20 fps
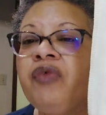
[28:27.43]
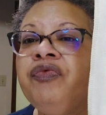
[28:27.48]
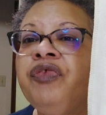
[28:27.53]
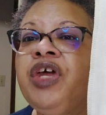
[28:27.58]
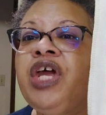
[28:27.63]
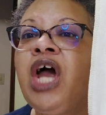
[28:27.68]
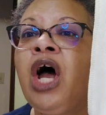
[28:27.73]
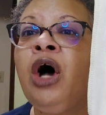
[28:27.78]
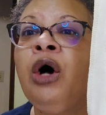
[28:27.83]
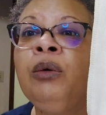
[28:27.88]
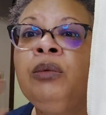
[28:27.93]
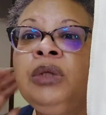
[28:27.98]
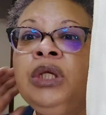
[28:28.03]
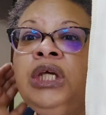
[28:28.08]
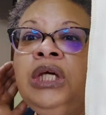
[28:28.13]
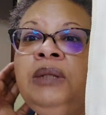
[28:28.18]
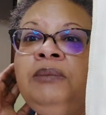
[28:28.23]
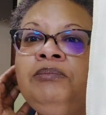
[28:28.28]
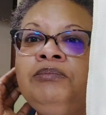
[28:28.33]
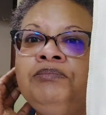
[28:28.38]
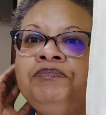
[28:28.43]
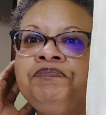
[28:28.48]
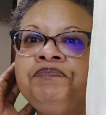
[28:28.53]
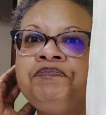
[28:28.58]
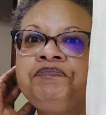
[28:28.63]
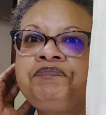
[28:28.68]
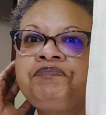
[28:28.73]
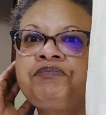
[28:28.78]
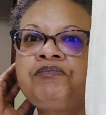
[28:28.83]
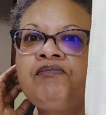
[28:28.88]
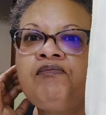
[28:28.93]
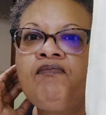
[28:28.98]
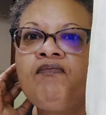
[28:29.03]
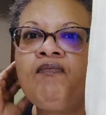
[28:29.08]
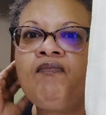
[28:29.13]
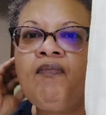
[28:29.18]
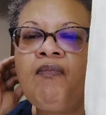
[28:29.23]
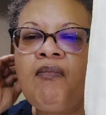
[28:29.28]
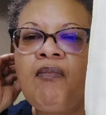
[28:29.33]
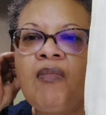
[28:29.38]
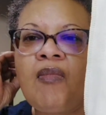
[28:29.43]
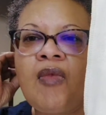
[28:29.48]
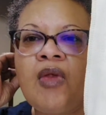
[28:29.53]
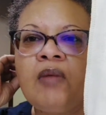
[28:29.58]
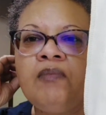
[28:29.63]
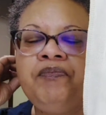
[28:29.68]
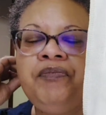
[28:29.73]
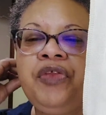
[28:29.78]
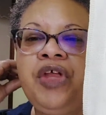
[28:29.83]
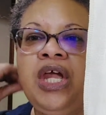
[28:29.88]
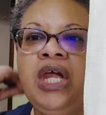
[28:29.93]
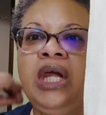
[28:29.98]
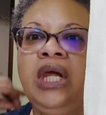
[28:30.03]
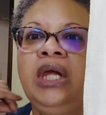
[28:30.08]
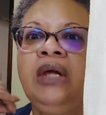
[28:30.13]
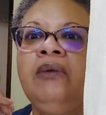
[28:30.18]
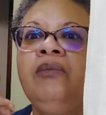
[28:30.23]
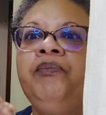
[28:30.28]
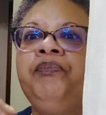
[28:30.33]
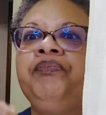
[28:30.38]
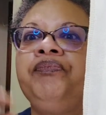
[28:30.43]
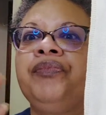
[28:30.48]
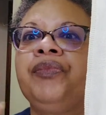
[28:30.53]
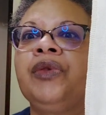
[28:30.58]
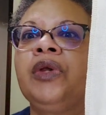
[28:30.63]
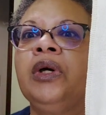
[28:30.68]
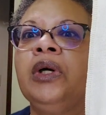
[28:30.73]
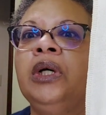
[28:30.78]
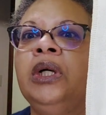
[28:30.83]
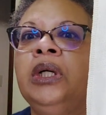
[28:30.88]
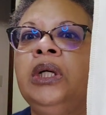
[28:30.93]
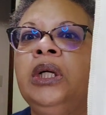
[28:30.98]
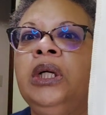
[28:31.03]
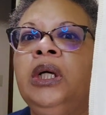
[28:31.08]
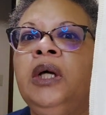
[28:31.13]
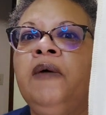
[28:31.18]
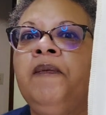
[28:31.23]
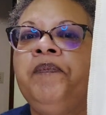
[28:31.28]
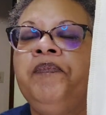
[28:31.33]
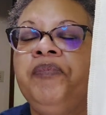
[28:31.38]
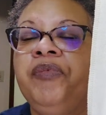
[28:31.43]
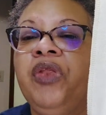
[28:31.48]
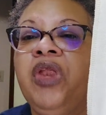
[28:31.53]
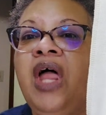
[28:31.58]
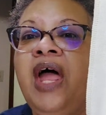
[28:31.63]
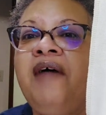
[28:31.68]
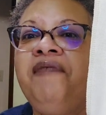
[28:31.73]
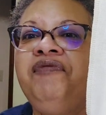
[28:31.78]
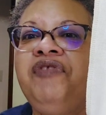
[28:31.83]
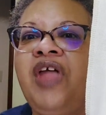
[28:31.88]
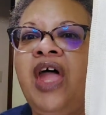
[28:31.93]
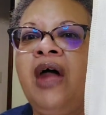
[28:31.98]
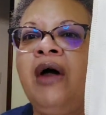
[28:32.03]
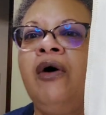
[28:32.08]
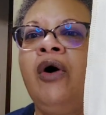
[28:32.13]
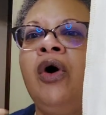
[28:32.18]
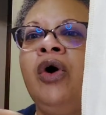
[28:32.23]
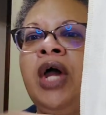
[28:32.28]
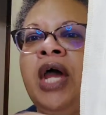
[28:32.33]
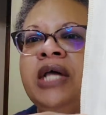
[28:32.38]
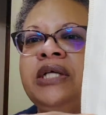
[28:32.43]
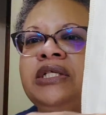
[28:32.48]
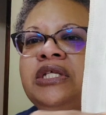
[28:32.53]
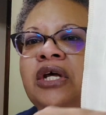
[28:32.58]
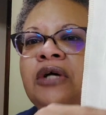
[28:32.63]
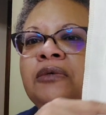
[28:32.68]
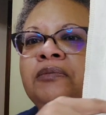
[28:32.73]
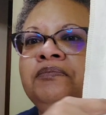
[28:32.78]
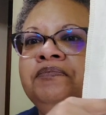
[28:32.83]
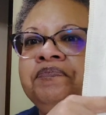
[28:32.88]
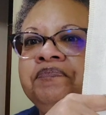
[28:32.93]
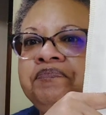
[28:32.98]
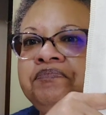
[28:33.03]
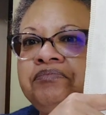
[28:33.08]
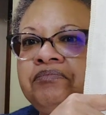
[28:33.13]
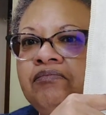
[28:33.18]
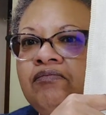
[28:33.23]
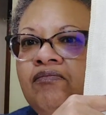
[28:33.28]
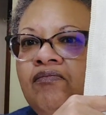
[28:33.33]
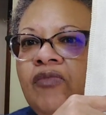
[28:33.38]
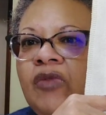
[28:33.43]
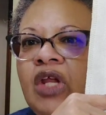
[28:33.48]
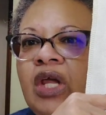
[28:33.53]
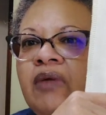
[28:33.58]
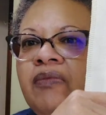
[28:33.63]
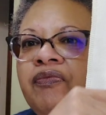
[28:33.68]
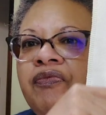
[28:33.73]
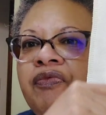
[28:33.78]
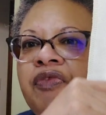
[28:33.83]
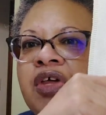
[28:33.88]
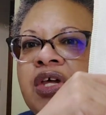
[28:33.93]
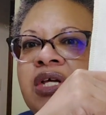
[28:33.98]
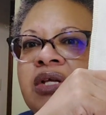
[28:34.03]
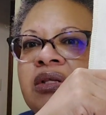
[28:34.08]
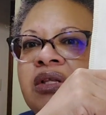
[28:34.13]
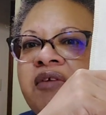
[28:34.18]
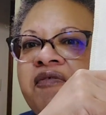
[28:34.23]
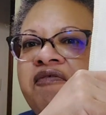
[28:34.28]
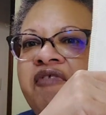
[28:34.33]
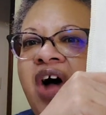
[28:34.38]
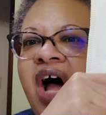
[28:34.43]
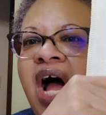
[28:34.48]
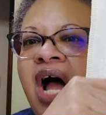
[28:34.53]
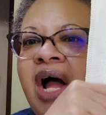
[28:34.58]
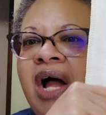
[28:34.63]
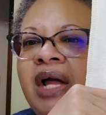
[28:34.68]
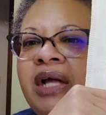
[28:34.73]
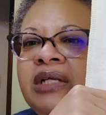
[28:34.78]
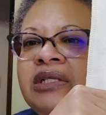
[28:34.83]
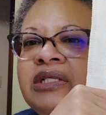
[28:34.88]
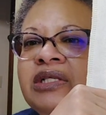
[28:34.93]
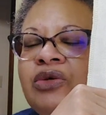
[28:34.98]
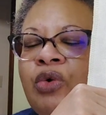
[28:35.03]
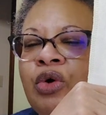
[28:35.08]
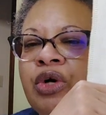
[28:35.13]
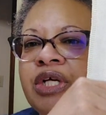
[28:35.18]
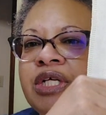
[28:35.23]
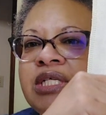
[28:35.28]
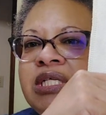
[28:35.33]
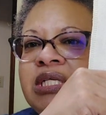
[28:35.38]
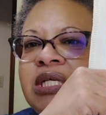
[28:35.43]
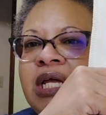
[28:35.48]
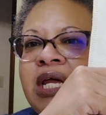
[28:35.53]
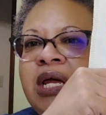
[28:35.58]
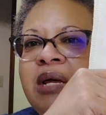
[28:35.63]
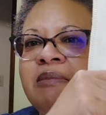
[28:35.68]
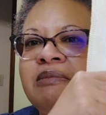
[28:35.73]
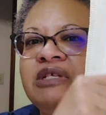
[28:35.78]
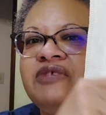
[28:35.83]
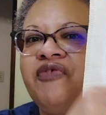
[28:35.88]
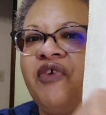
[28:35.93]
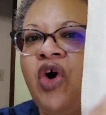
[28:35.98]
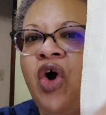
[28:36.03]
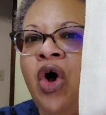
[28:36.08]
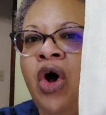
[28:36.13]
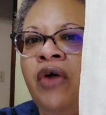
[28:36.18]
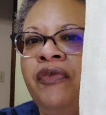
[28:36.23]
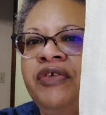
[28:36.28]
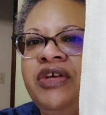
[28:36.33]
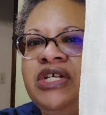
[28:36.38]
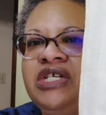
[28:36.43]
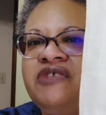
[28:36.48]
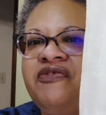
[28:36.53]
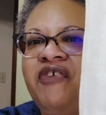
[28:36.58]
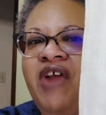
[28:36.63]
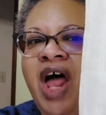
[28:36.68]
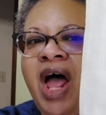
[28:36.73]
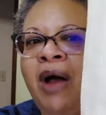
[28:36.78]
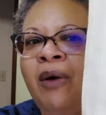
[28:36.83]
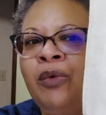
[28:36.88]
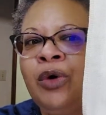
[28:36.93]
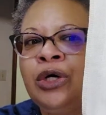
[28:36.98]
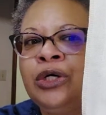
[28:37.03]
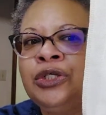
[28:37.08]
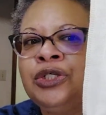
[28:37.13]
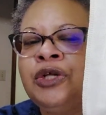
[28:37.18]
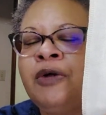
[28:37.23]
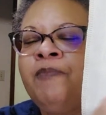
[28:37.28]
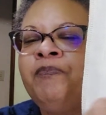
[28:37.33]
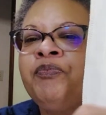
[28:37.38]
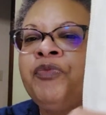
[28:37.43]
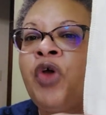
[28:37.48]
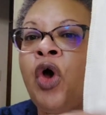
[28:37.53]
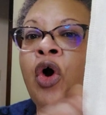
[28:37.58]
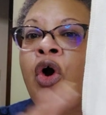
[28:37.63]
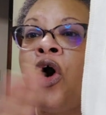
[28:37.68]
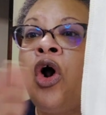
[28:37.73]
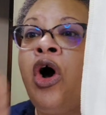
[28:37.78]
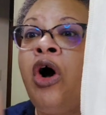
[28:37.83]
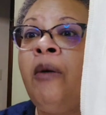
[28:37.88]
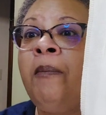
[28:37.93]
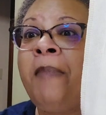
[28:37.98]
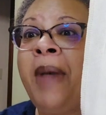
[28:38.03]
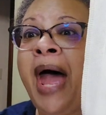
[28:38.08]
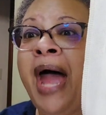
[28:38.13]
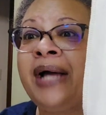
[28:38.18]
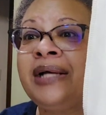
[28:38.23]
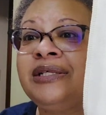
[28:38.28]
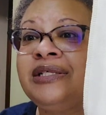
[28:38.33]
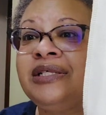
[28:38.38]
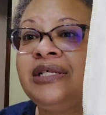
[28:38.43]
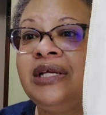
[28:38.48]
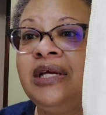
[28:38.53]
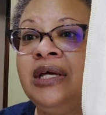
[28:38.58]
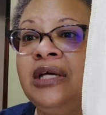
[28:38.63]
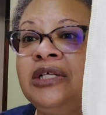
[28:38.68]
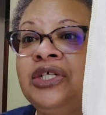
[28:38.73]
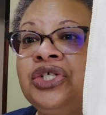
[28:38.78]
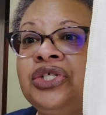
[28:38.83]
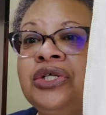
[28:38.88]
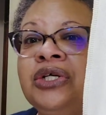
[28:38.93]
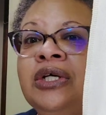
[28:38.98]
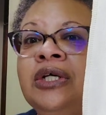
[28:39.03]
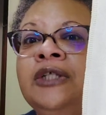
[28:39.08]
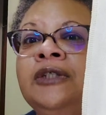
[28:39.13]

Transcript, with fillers: The only thing left now, okay, so the, the vines or the stems for all these flowers, are all backstitched.